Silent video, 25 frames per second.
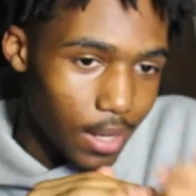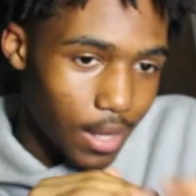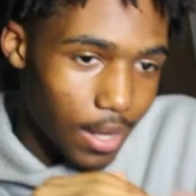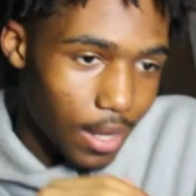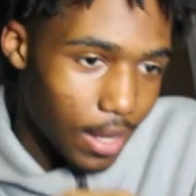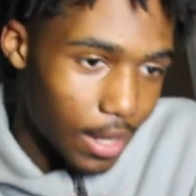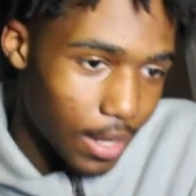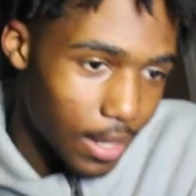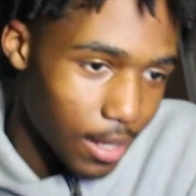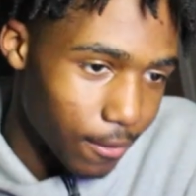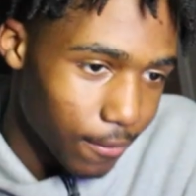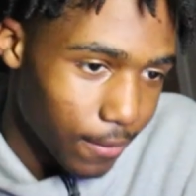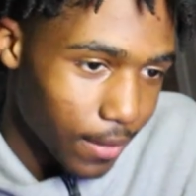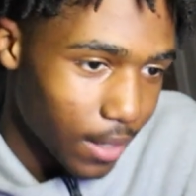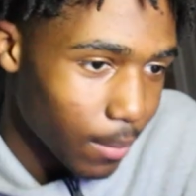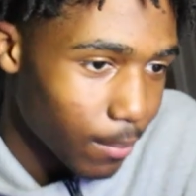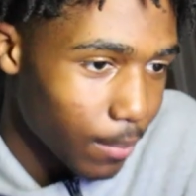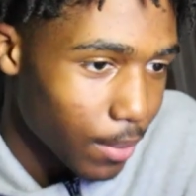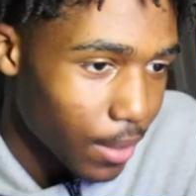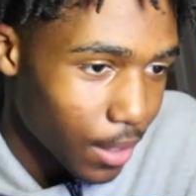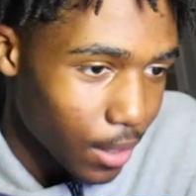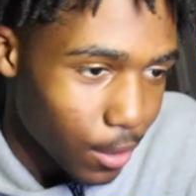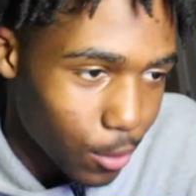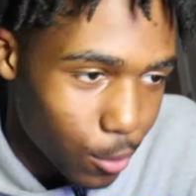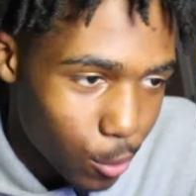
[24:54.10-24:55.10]
I have
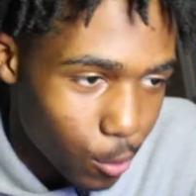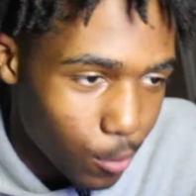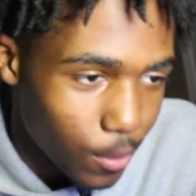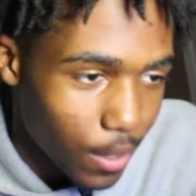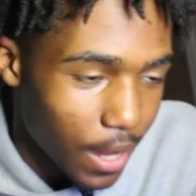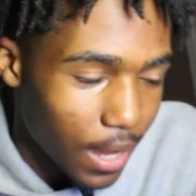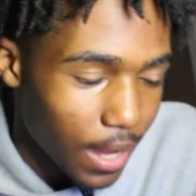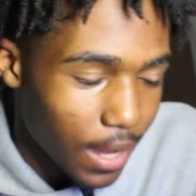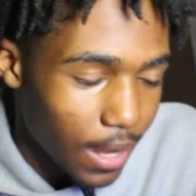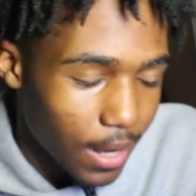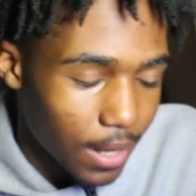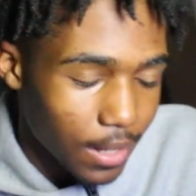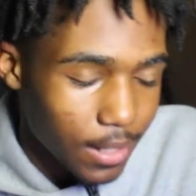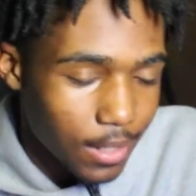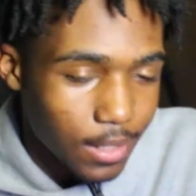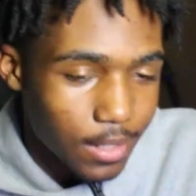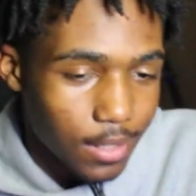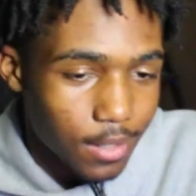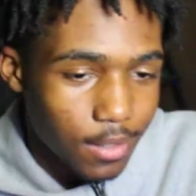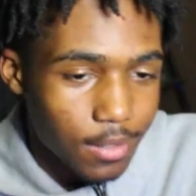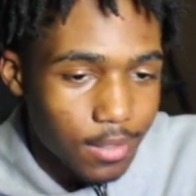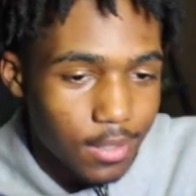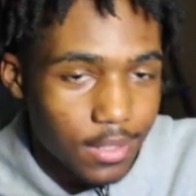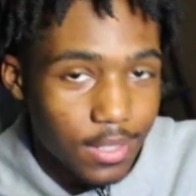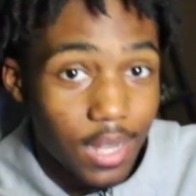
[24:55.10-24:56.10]
NBA 2K
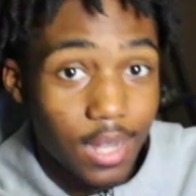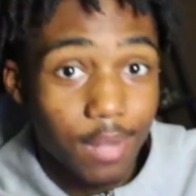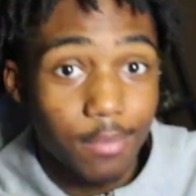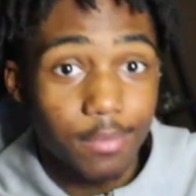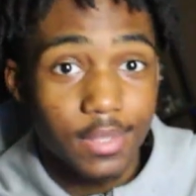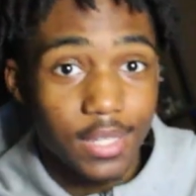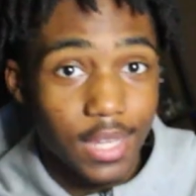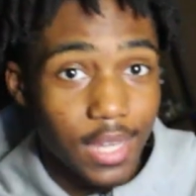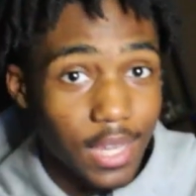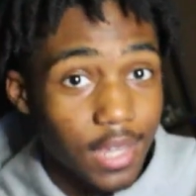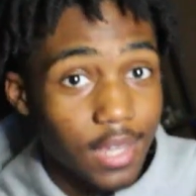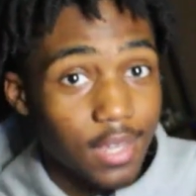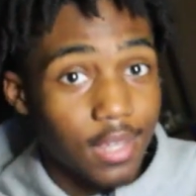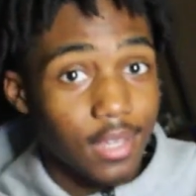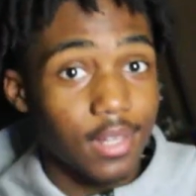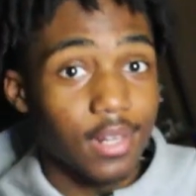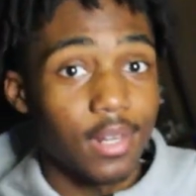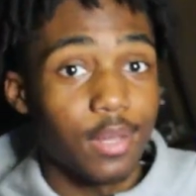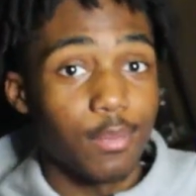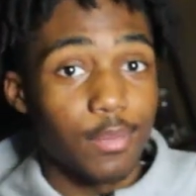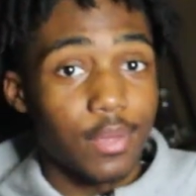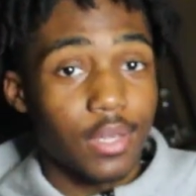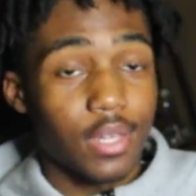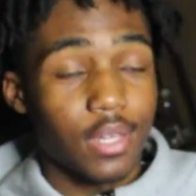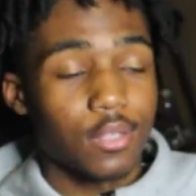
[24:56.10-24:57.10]
ideas. I'm taking
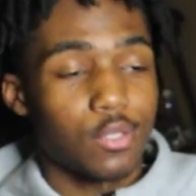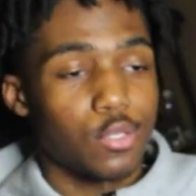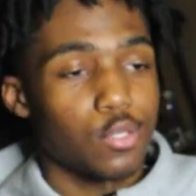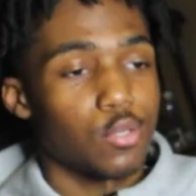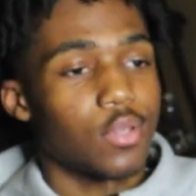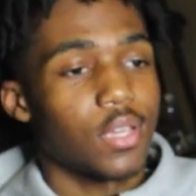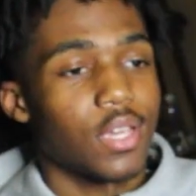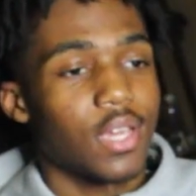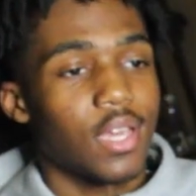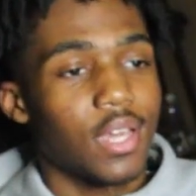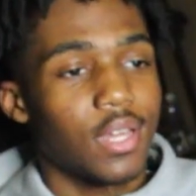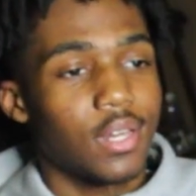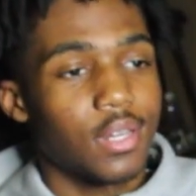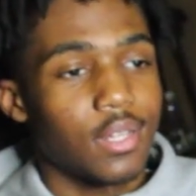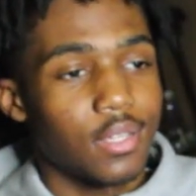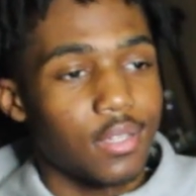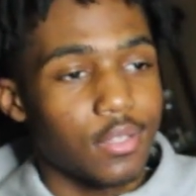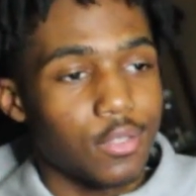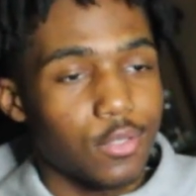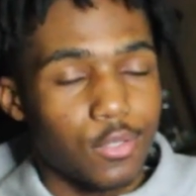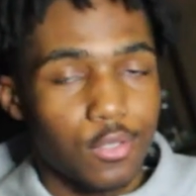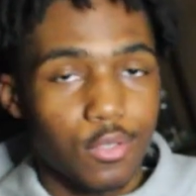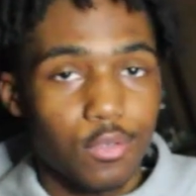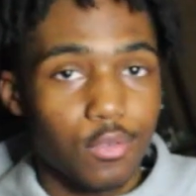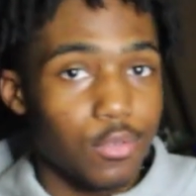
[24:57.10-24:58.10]
NBA 2K
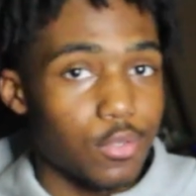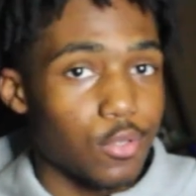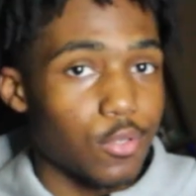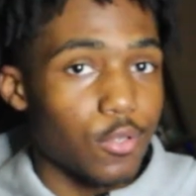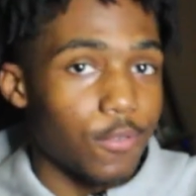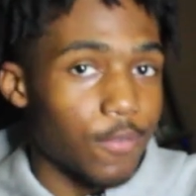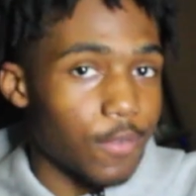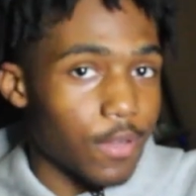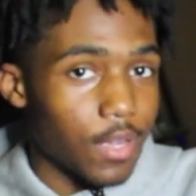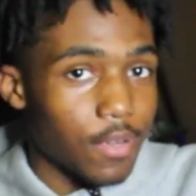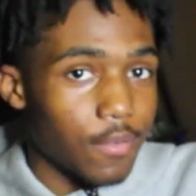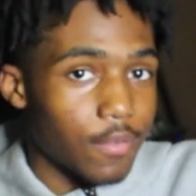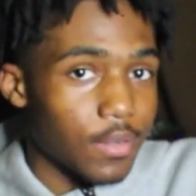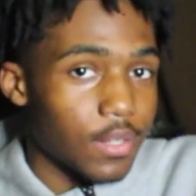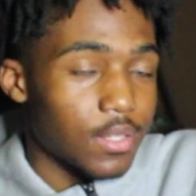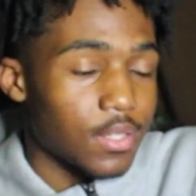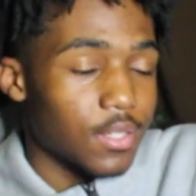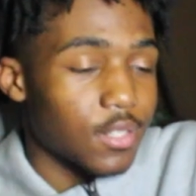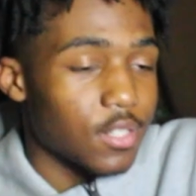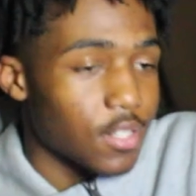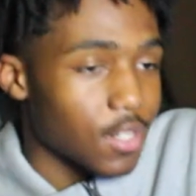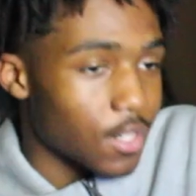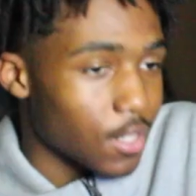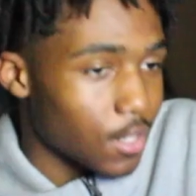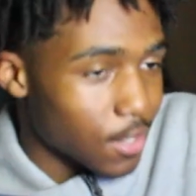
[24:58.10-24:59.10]
ideas too. So if you have any
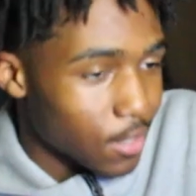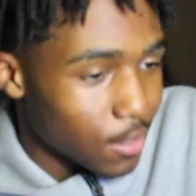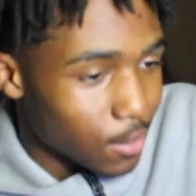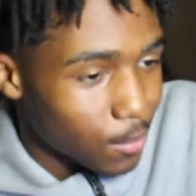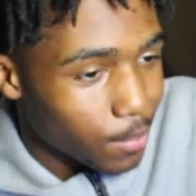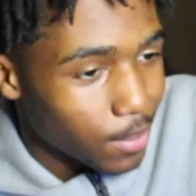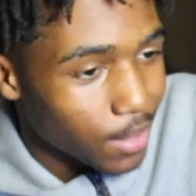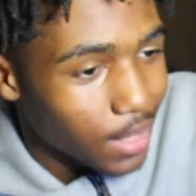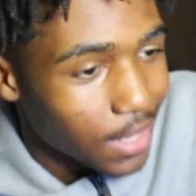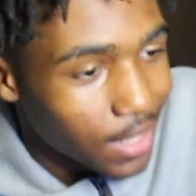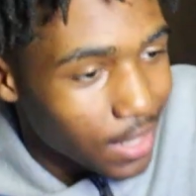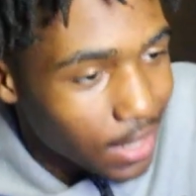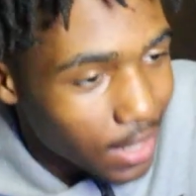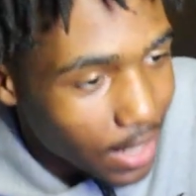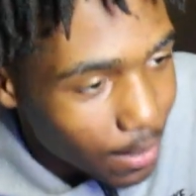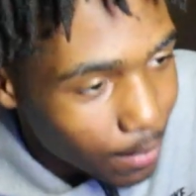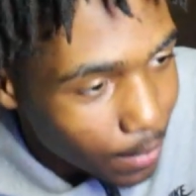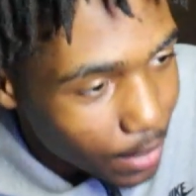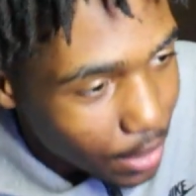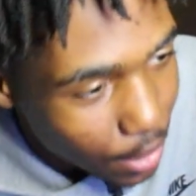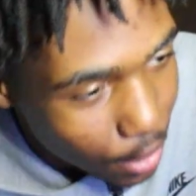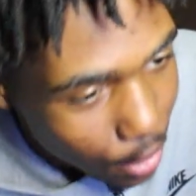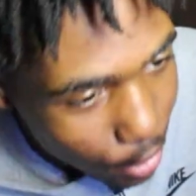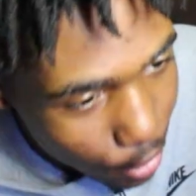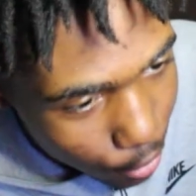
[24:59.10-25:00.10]
suggestions, please let me
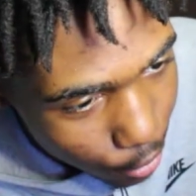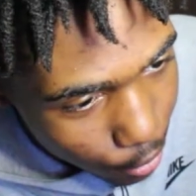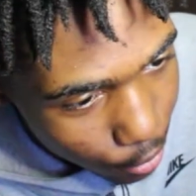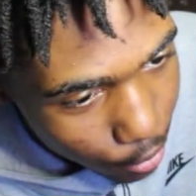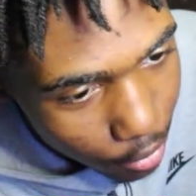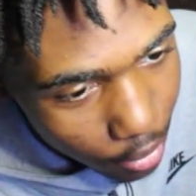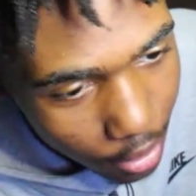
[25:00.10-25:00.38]
know.